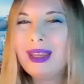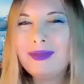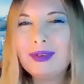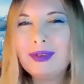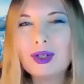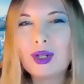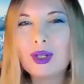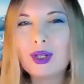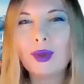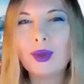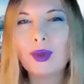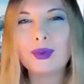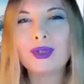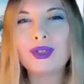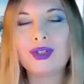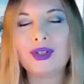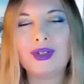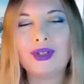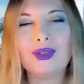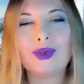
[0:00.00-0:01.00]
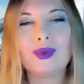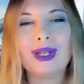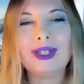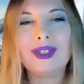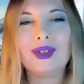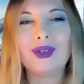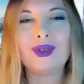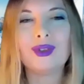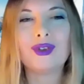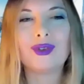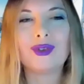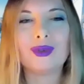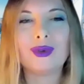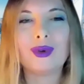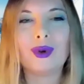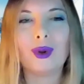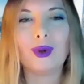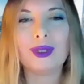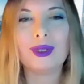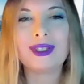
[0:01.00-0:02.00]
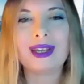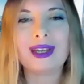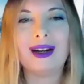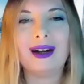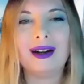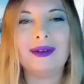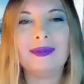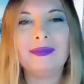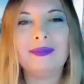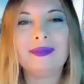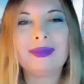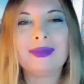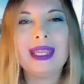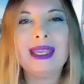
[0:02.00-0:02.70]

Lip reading: even closer to what your true goals are.